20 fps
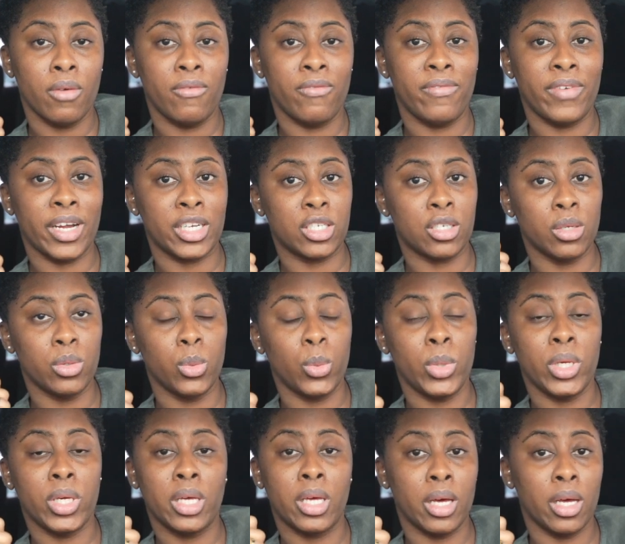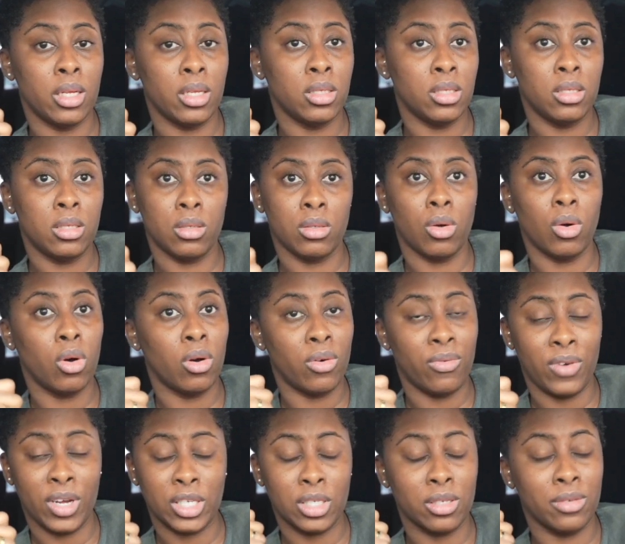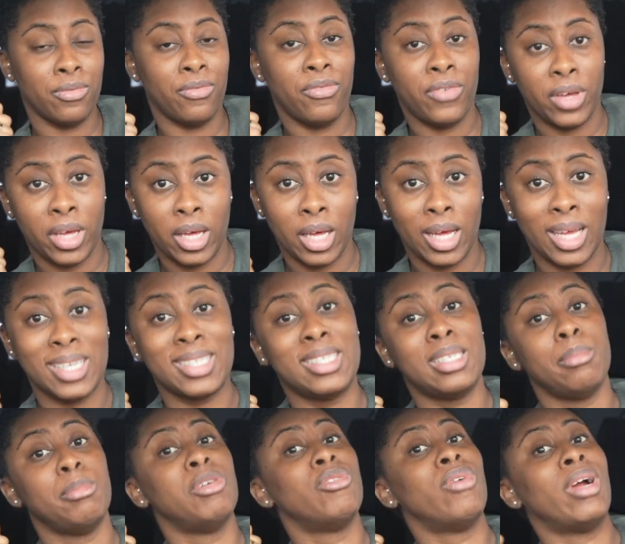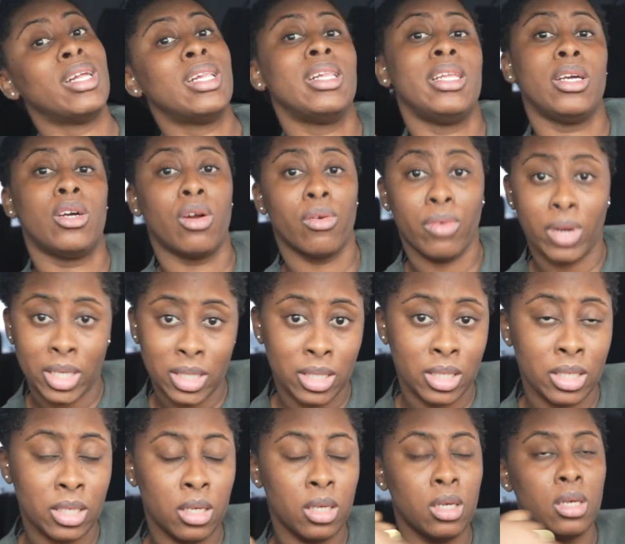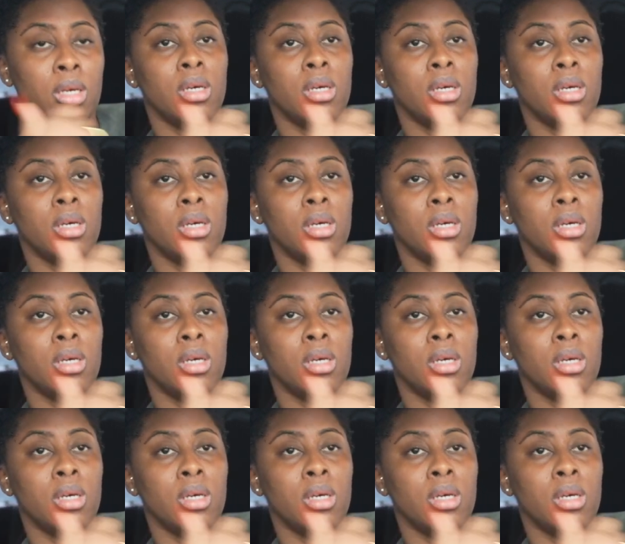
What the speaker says: Fashion Wknd or Fashion Fair, as Simi rightly corrected.